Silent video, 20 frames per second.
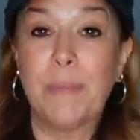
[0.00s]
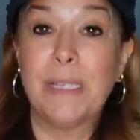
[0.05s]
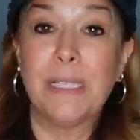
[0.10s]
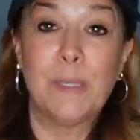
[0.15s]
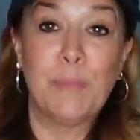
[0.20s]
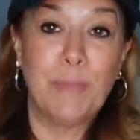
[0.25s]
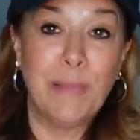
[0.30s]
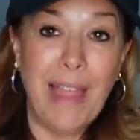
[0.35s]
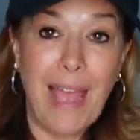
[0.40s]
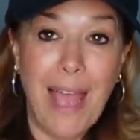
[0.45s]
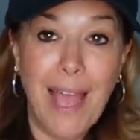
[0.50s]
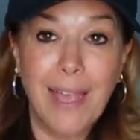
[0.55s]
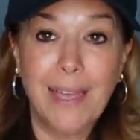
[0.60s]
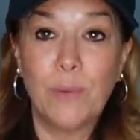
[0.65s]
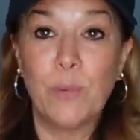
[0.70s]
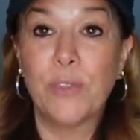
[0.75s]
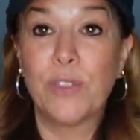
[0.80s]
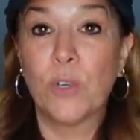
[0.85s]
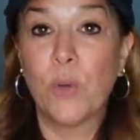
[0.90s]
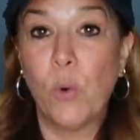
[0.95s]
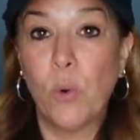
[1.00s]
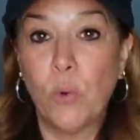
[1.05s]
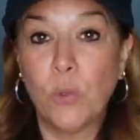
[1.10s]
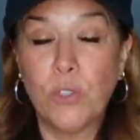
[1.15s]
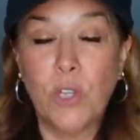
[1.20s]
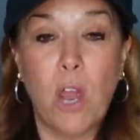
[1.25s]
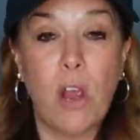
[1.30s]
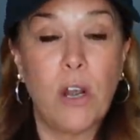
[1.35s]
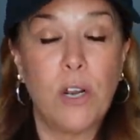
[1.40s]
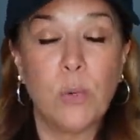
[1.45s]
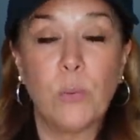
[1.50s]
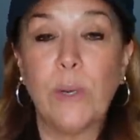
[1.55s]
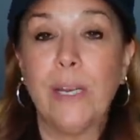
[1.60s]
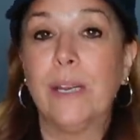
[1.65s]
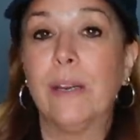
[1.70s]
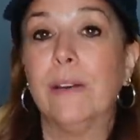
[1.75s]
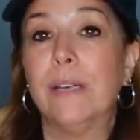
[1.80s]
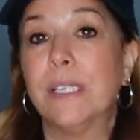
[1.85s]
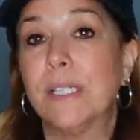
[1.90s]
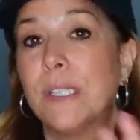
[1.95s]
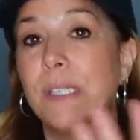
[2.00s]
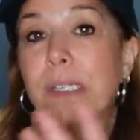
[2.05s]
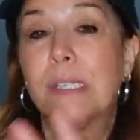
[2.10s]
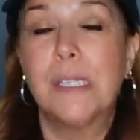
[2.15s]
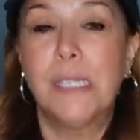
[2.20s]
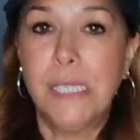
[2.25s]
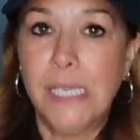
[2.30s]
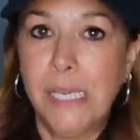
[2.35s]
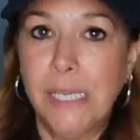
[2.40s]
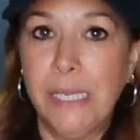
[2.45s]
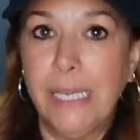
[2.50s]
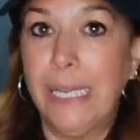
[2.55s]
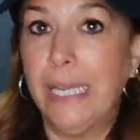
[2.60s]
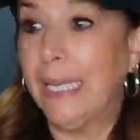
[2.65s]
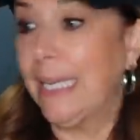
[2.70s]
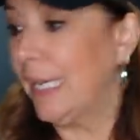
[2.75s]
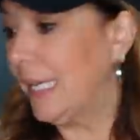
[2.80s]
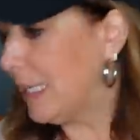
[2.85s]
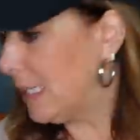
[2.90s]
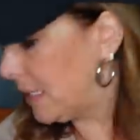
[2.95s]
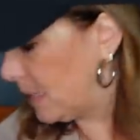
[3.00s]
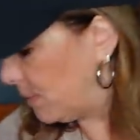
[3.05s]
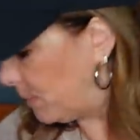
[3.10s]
but it's black with gold hardware, and it's stunning, and it's